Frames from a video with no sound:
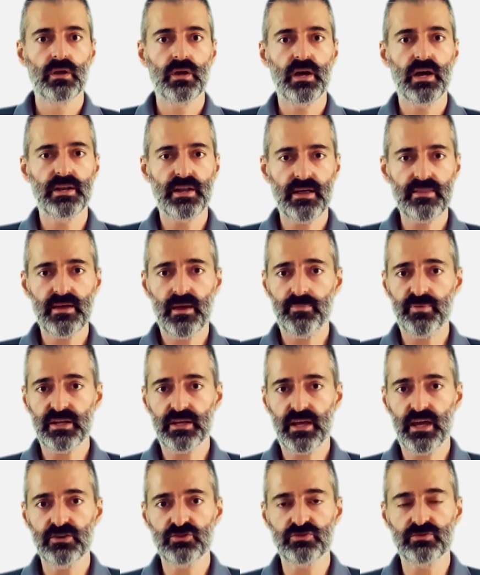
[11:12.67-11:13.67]
Another
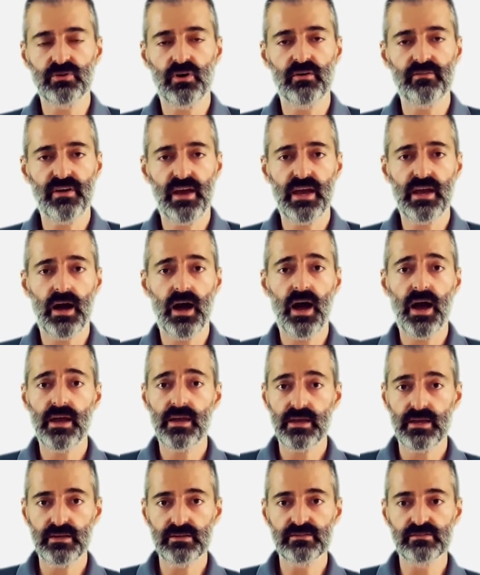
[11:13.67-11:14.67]
application of AI
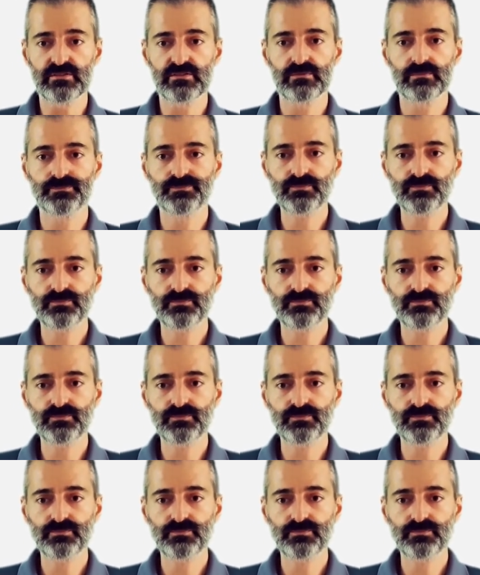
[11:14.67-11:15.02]
is,